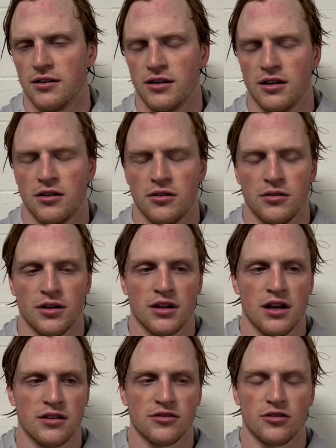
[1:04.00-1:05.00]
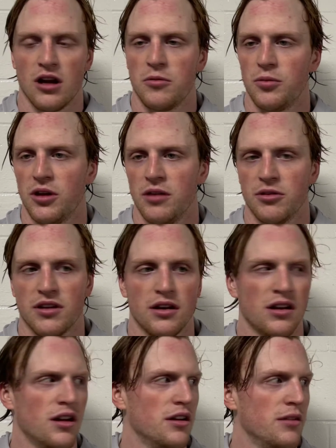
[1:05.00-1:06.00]
You know, it kind of scramble play, but then
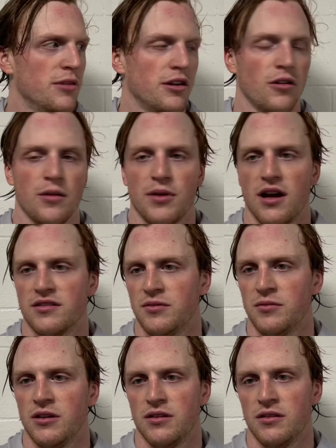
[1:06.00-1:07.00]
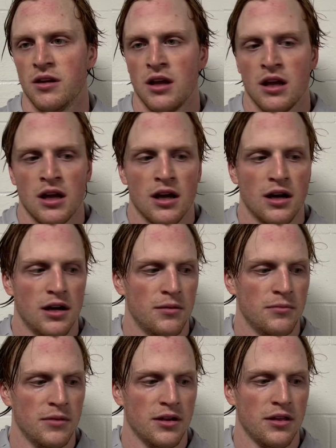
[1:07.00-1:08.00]
uh, he made a great pass up to me. And,
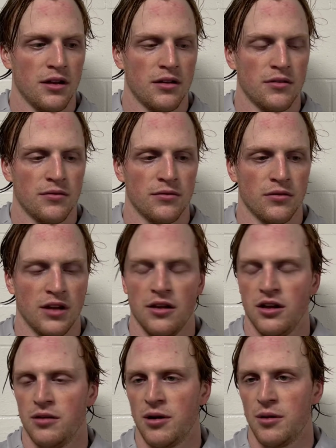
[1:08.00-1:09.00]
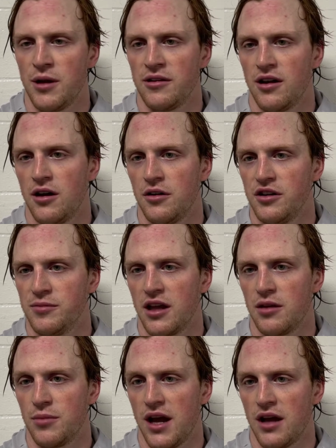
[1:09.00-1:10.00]
um, I think lately my mentality has been
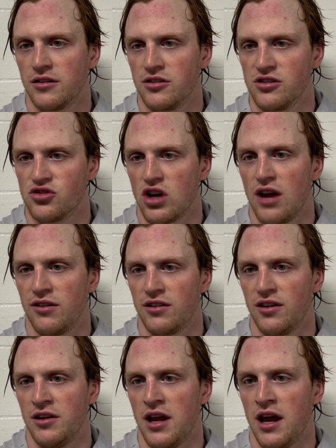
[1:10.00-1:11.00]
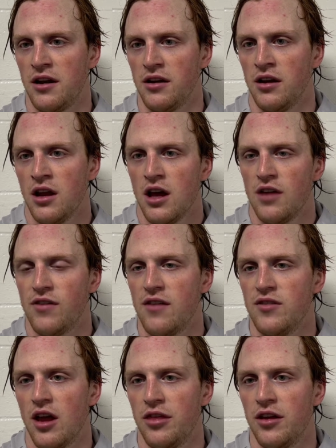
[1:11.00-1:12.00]
getting back to just driving to the net, and if I have
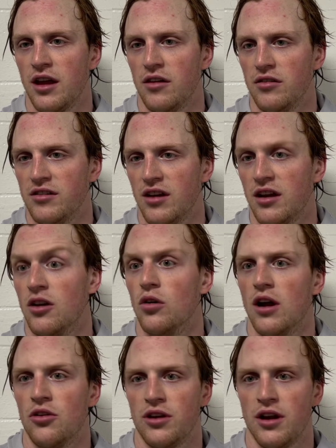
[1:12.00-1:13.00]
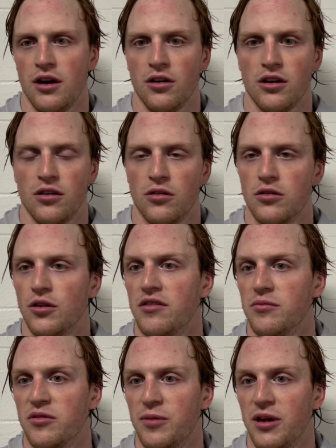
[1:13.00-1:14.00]
nothing, at least I can go around the net or you know create
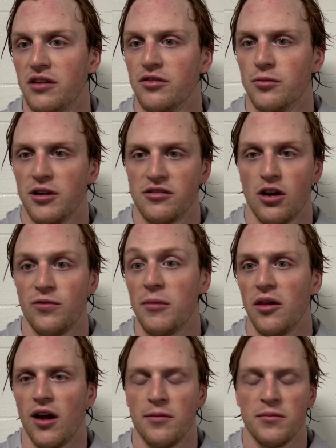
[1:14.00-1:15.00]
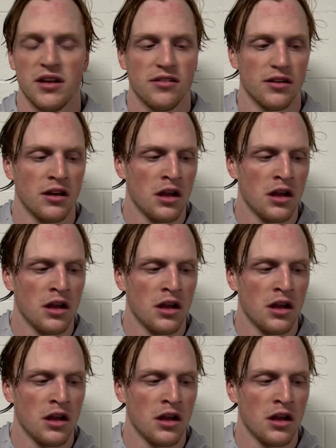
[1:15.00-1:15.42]
some space for myself and my line mates. And